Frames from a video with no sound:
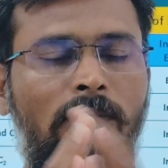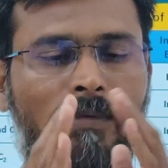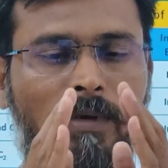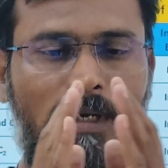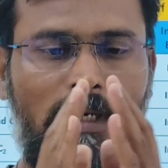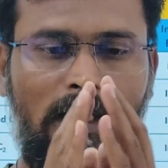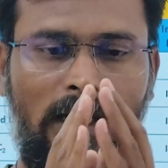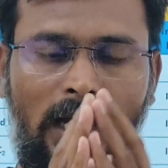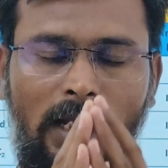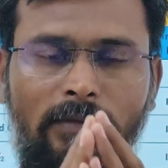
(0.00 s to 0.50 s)
For
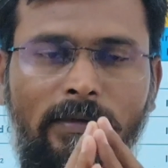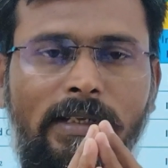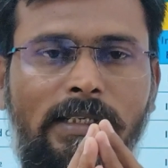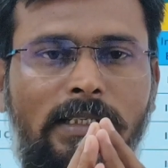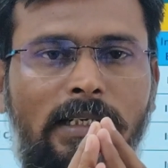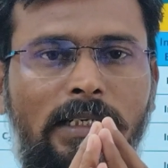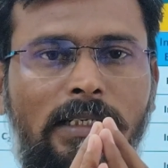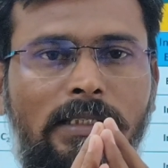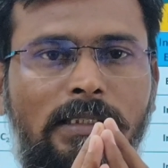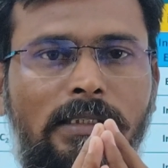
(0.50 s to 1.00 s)
convex
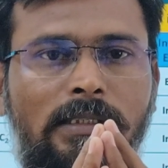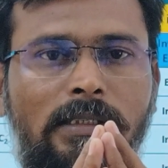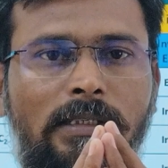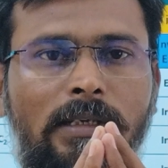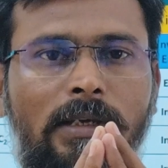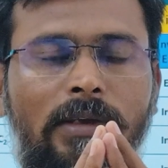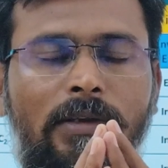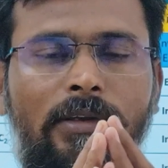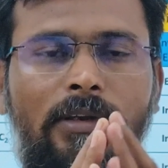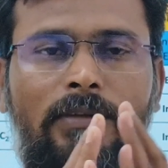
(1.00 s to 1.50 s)
lens,
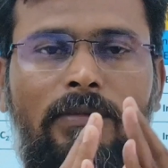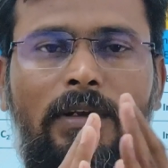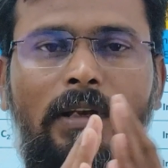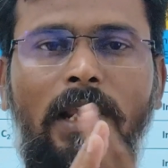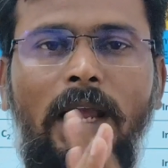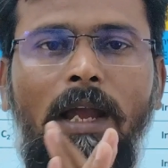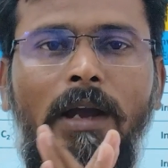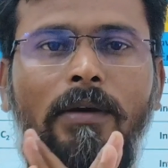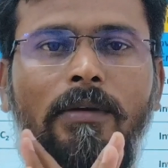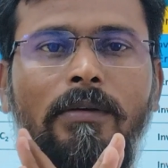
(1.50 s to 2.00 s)
you will
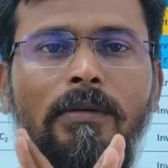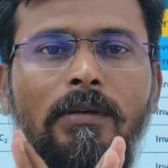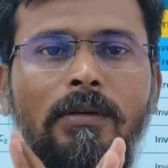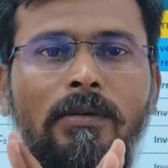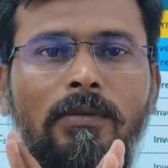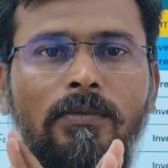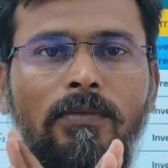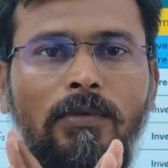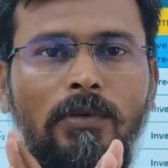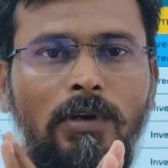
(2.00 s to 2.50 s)
have
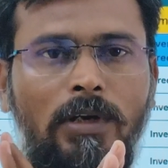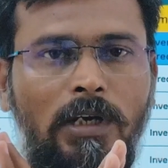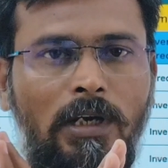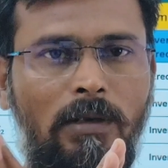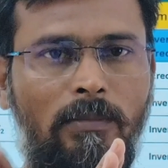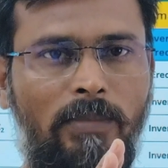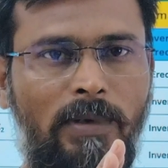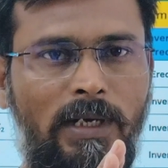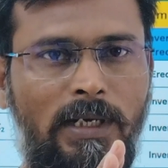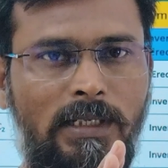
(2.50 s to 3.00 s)

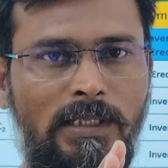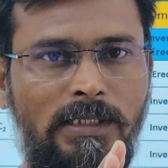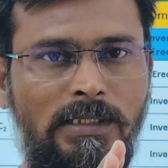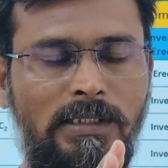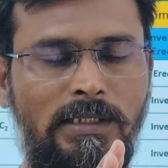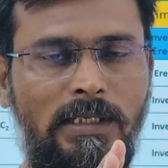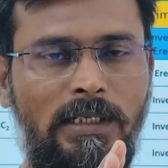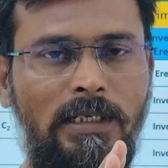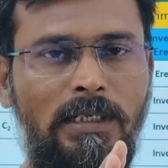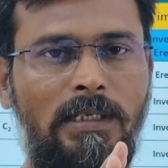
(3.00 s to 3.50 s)
focal point this
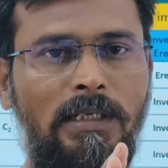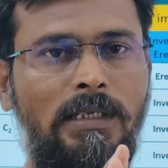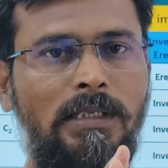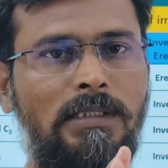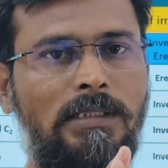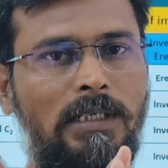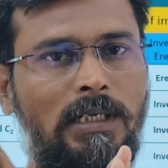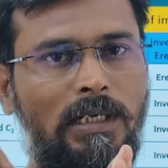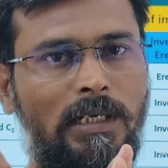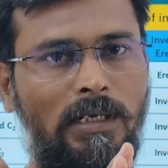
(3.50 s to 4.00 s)
side,
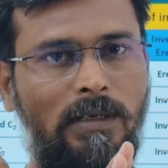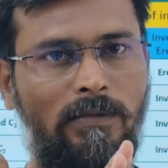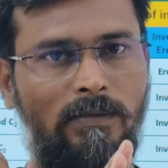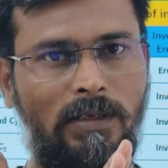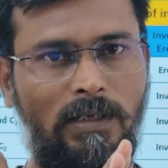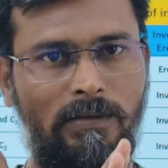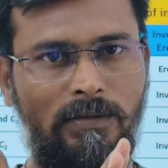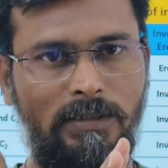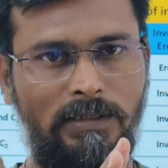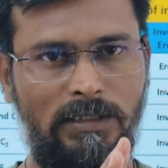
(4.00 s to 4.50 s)
center of
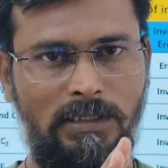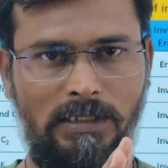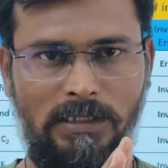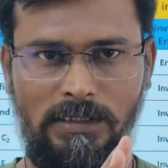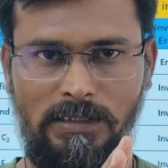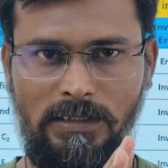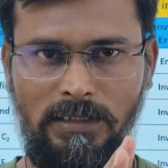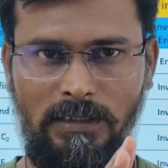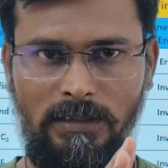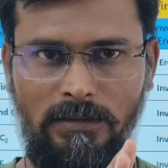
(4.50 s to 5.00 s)
curvature
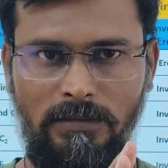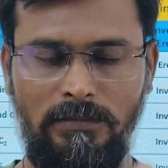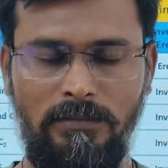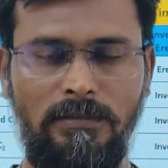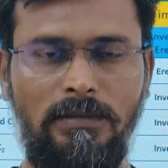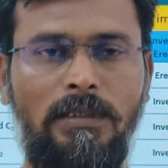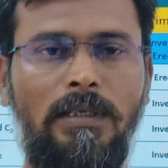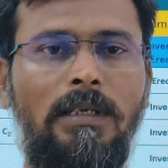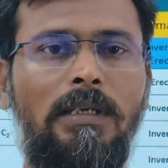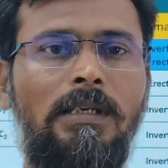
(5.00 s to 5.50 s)
this side.
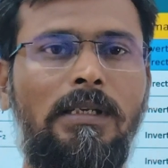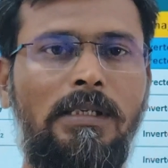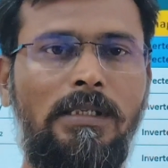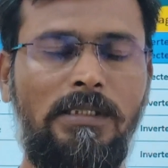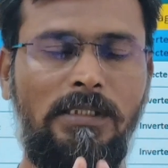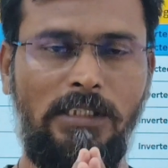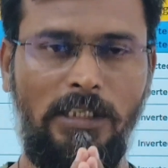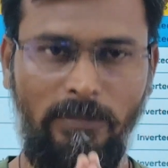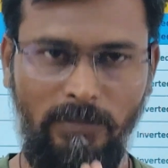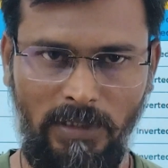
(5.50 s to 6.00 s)

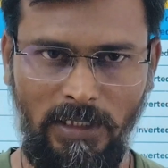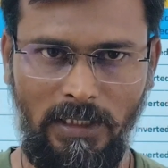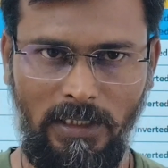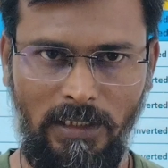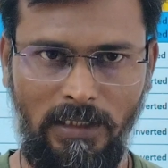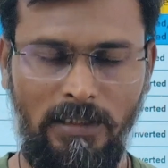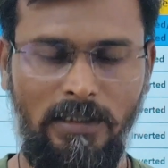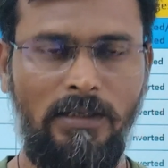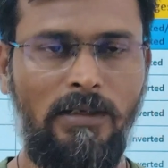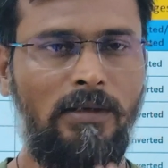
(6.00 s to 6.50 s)

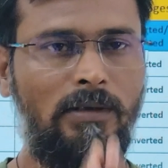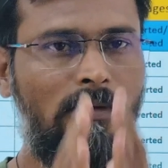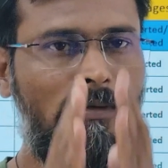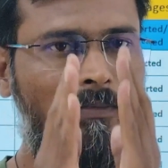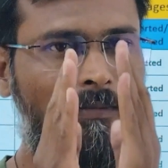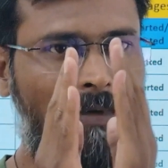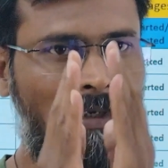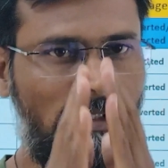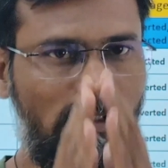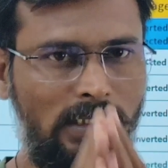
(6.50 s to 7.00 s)
Similarly,
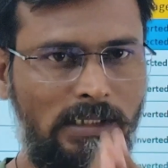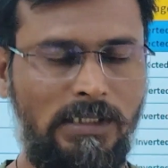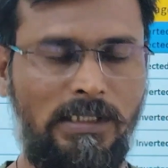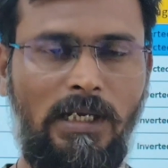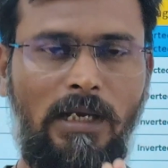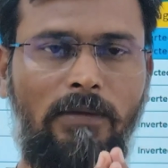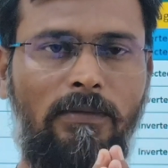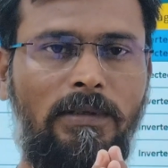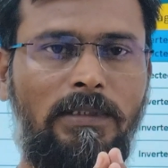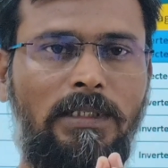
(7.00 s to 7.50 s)
for this
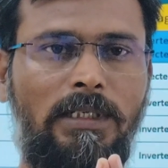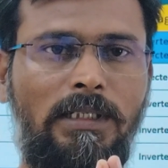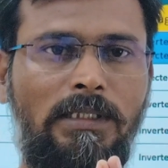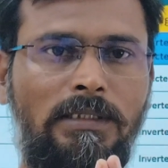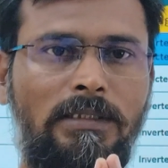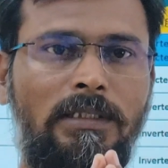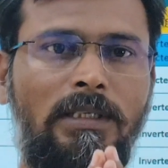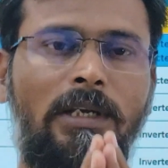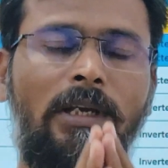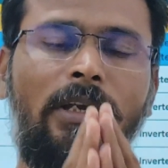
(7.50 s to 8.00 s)
convex lens,
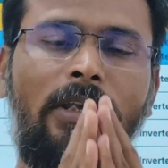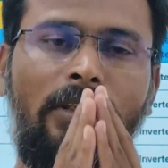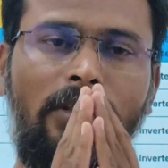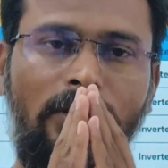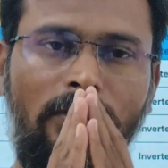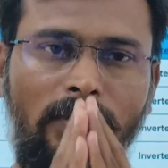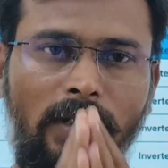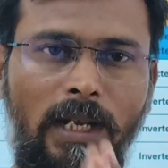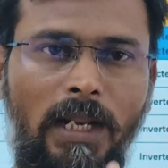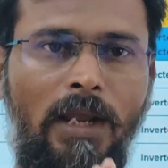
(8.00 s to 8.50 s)

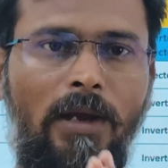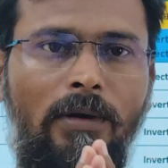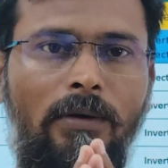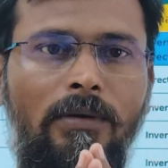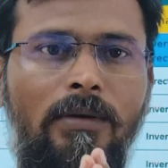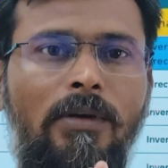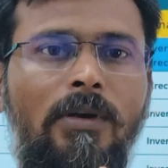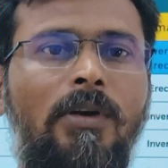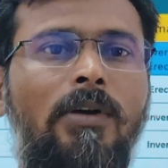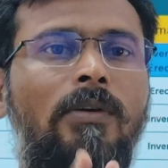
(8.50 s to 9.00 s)
you will have
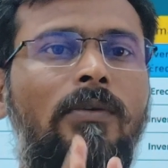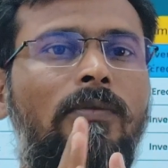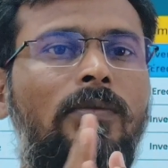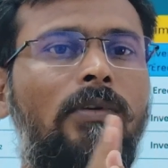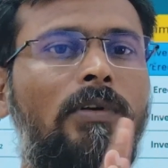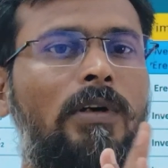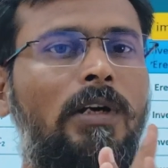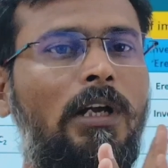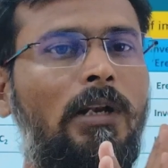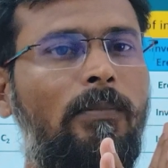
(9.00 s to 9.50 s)

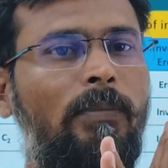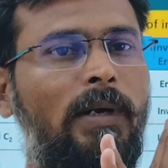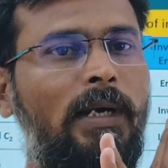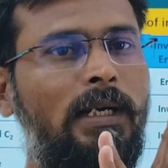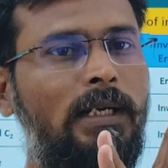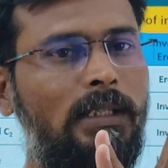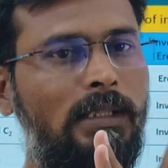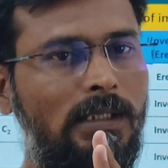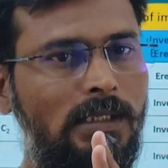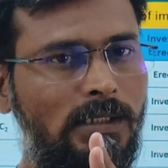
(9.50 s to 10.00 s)
focal point
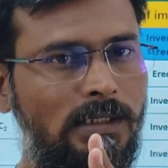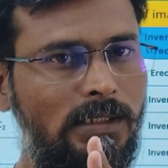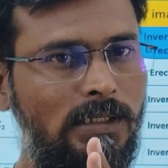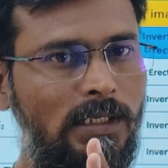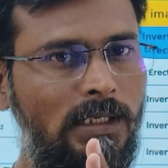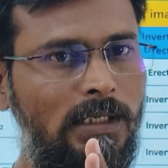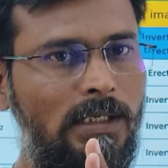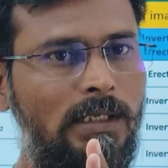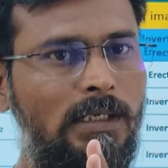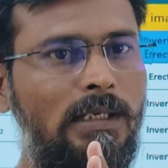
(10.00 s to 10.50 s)
this
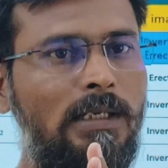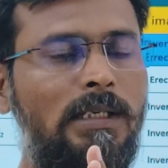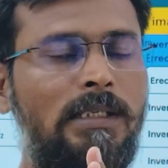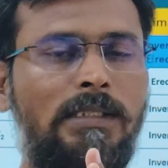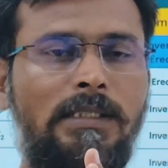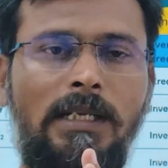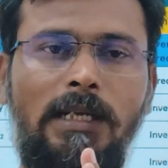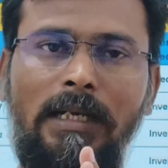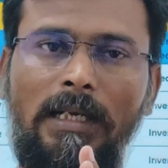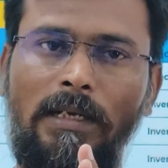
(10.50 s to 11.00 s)
side,
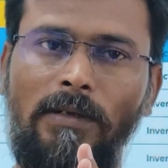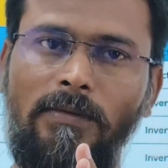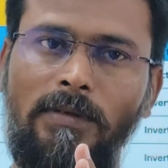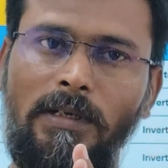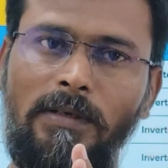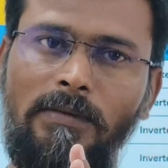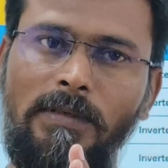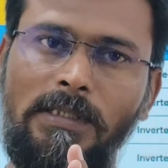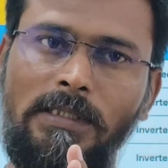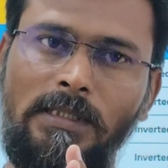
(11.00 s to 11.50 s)
center of
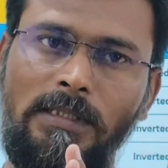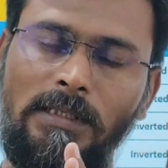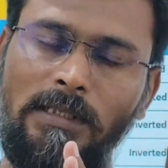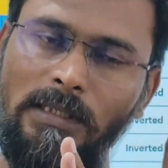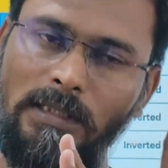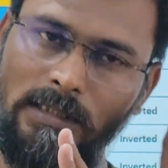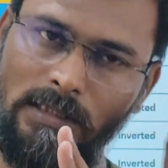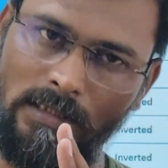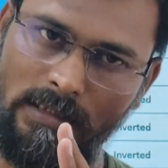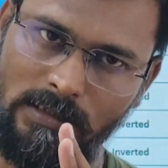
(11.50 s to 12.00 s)
curvature
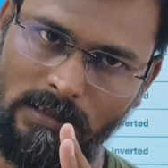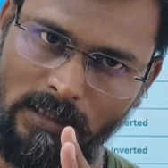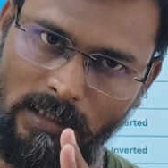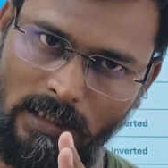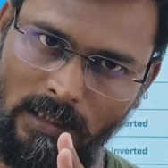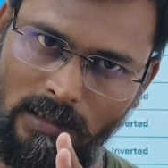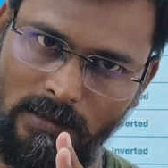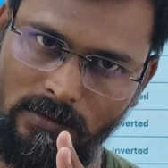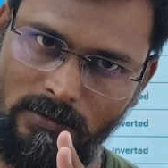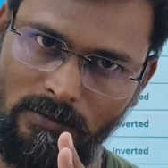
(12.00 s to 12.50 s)
this side
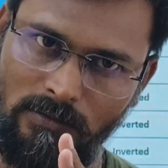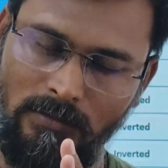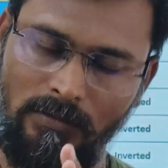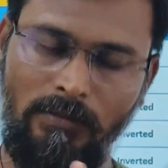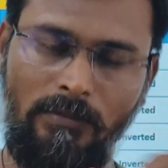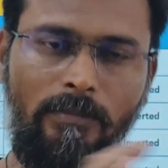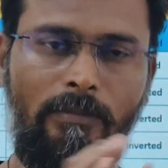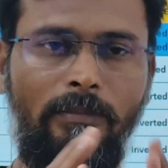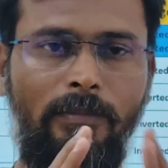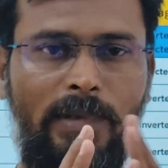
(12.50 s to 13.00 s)
also.
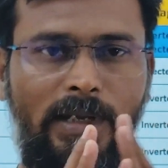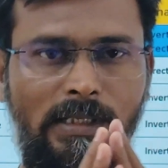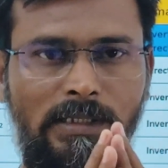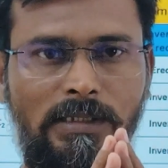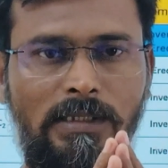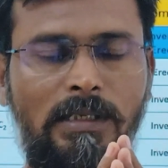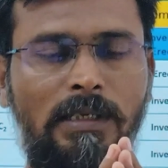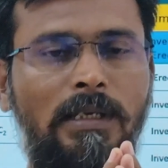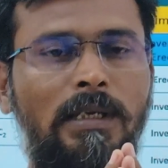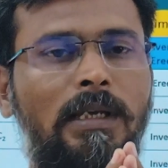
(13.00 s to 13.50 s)
Means
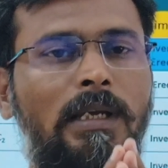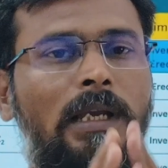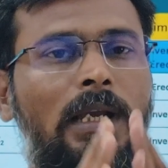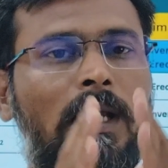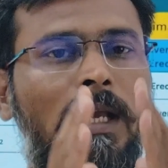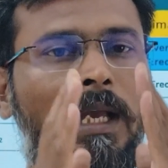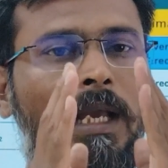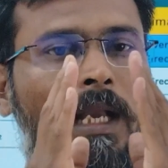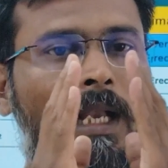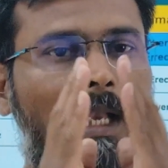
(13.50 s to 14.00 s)

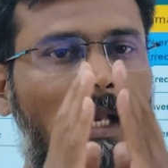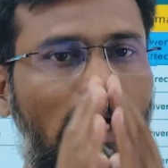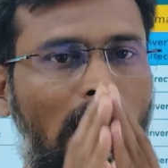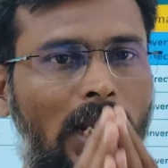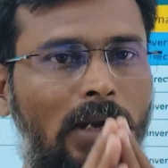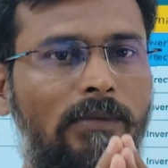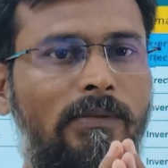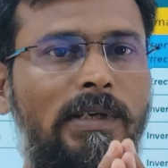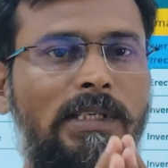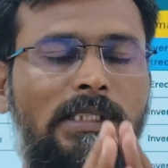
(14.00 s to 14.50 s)

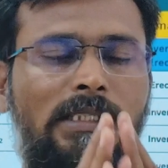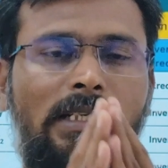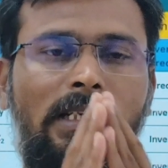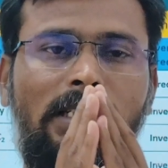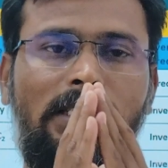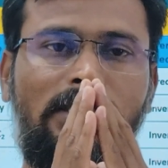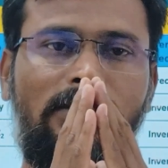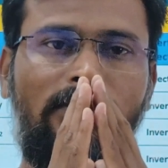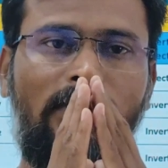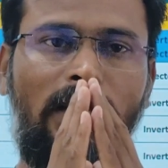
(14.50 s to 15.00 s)
convex
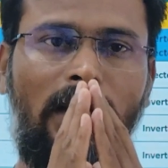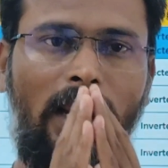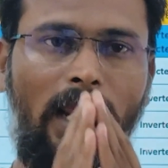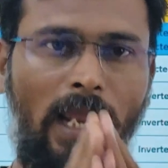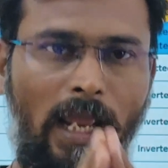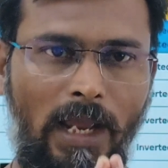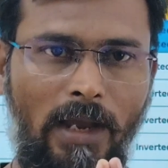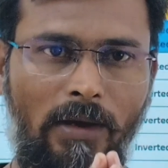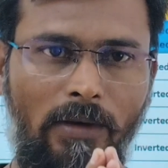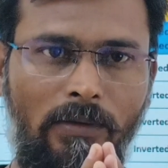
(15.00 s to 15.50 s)
lens will
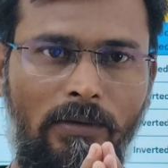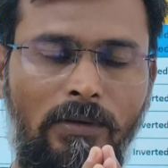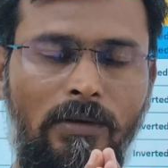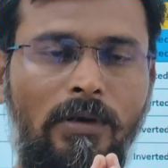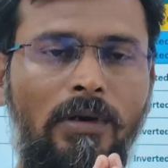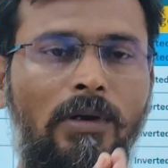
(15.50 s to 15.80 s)
have